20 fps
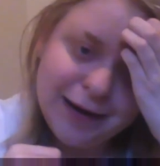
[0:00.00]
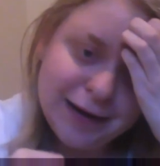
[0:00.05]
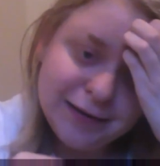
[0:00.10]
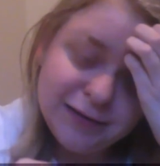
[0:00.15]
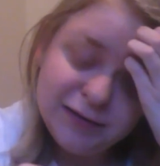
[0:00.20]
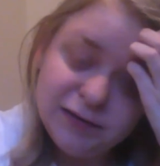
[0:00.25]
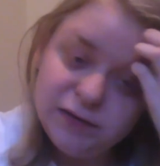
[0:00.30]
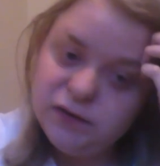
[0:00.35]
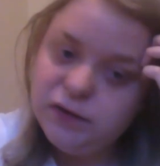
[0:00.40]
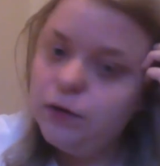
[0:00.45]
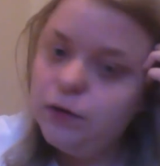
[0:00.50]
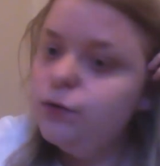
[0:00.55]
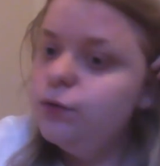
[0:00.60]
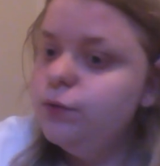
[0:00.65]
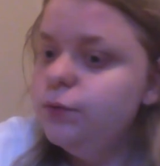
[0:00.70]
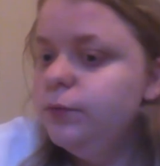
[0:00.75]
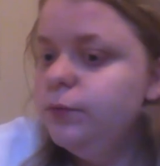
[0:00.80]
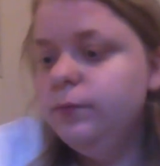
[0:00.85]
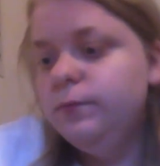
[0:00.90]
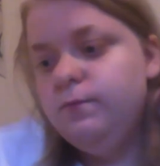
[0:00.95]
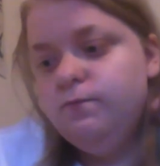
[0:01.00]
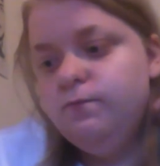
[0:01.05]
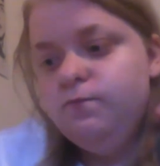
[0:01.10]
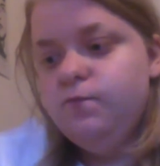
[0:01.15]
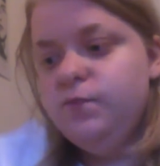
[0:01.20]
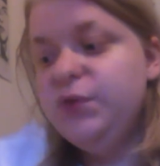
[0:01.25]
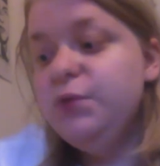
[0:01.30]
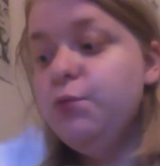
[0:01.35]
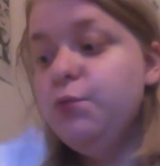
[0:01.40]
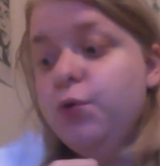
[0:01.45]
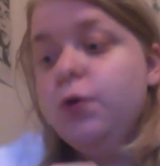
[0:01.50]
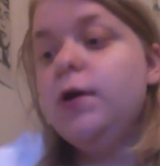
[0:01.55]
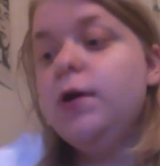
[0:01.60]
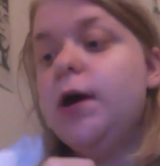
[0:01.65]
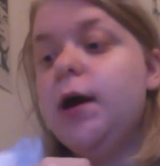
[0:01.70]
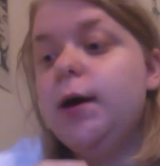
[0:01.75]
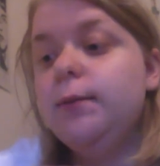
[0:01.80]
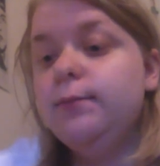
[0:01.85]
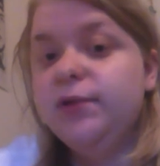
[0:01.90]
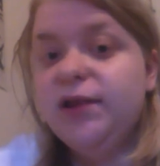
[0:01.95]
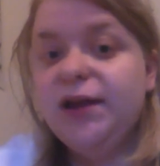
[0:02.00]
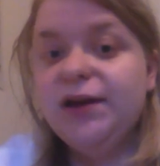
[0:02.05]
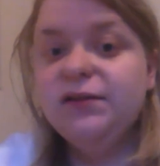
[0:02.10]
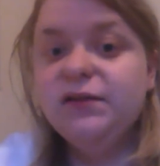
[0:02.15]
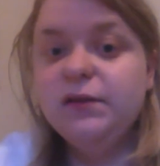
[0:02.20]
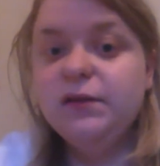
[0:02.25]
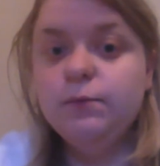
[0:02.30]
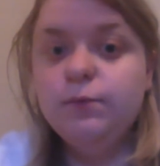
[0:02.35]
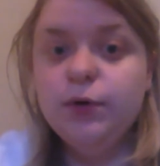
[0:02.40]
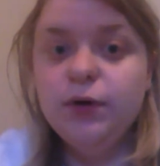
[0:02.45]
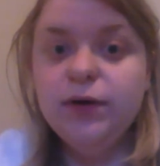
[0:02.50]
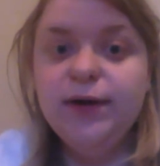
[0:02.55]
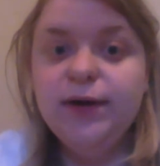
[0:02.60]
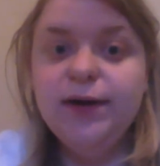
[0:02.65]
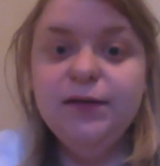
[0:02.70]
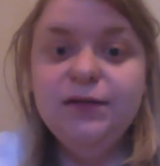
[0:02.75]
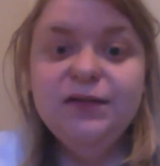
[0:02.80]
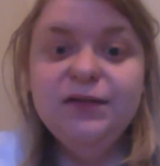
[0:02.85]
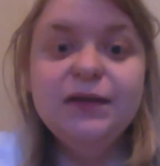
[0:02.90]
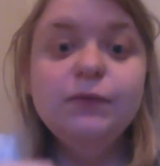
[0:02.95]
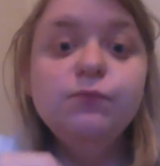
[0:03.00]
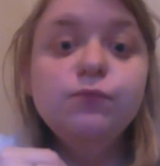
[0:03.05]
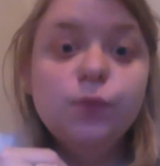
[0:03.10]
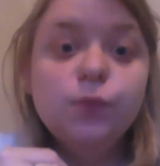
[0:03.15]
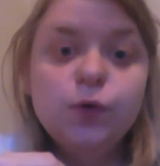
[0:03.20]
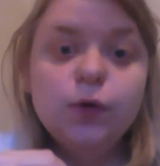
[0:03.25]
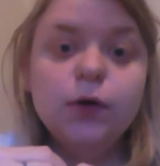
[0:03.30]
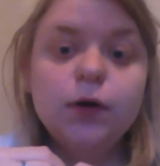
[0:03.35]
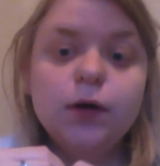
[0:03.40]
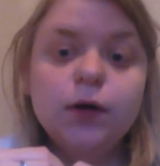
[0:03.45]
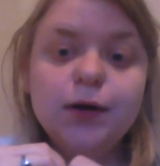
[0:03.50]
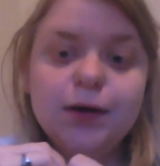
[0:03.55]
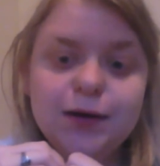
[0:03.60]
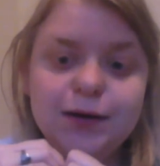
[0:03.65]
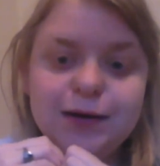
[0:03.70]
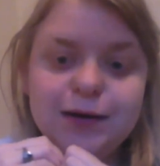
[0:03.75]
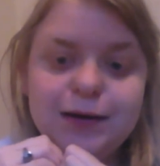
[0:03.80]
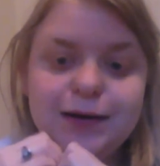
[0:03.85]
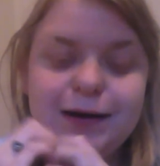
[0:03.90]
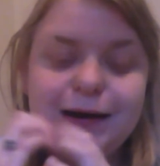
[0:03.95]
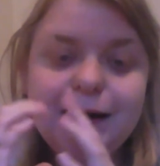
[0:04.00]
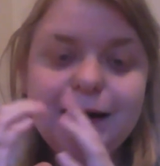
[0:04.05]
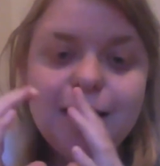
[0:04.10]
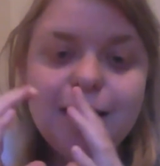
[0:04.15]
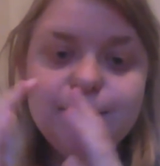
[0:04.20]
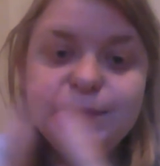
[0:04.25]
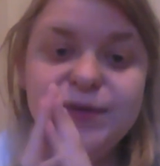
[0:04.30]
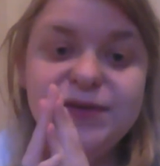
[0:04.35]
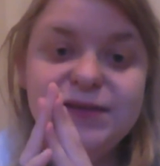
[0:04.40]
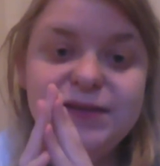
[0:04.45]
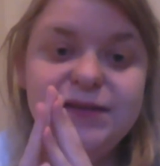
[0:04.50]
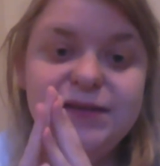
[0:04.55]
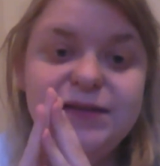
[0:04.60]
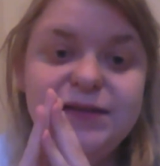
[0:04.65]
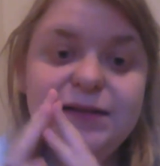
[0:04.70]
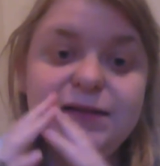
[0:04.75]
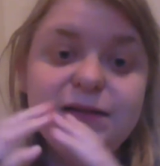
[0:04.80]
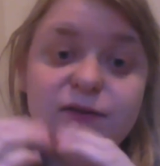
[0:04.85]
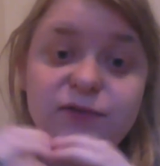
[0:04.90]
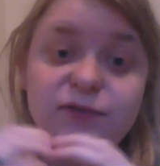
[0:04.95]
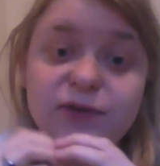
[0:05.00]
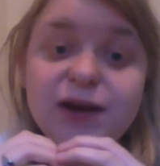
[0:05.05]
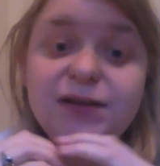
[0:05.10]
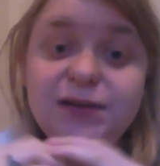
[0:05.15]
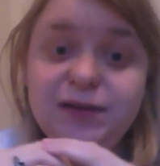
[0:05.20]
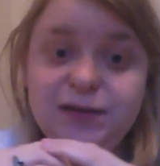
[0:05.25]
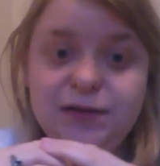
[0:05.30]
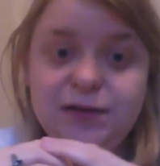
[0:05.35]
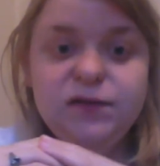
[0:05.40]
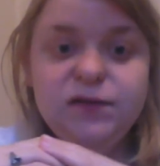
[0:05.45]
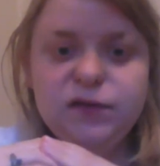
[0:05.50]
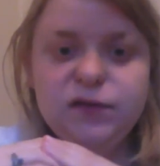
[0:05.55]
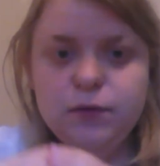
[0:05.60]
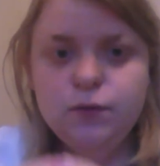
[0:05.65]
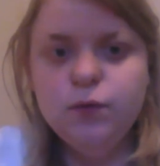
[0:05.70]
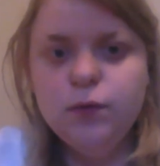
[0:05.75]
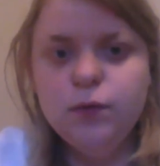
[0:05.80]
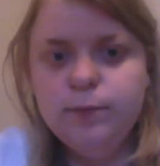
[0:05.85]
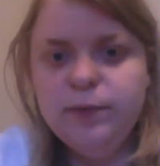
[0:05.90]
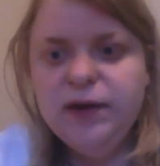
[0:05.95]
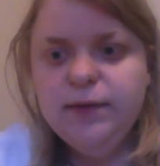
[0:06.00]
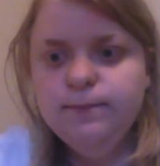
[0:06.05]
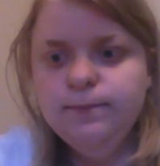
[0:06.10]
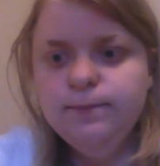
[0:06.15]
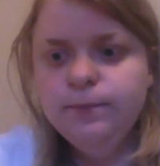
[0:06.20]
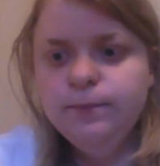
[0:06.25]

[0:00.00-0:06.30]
And so the more complex a book is, the more opposition of ideas there will be.